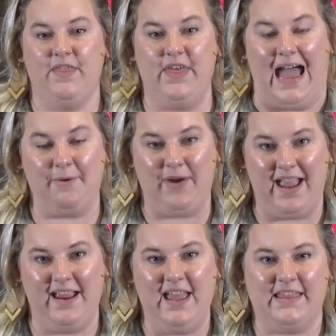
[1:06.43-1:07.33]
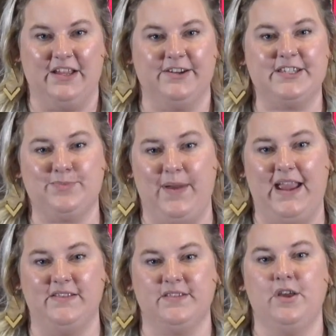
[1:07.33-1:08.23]
That way, there is
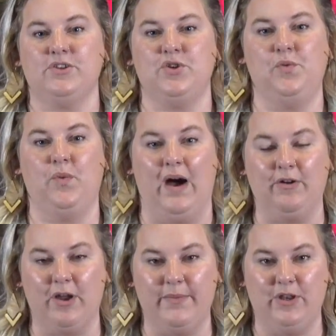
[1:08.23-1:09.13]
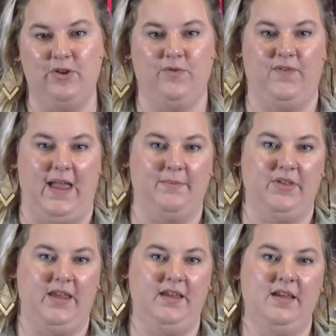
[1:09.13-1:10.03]
space to welcome a new
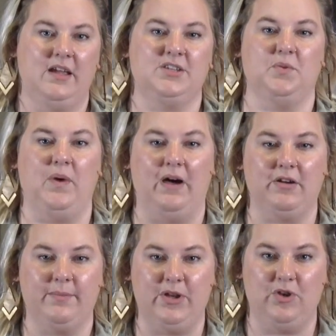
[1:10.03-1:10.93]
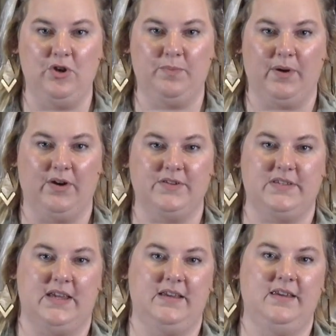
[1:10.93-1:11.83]
family, to welcome a new
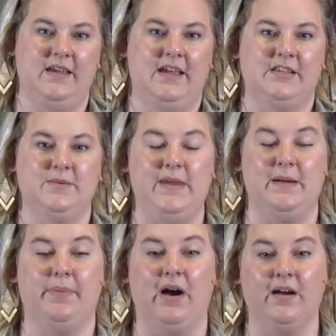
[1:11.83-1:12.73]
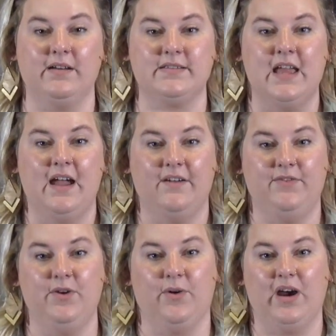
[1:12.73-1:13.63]
person, to be a part
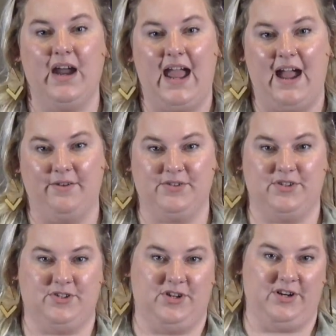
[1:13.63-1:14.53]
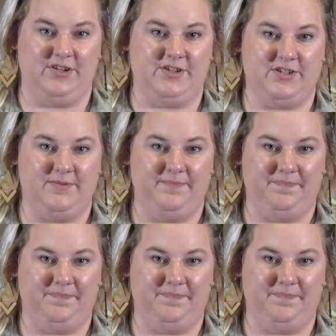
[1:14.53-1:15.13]
of your house church.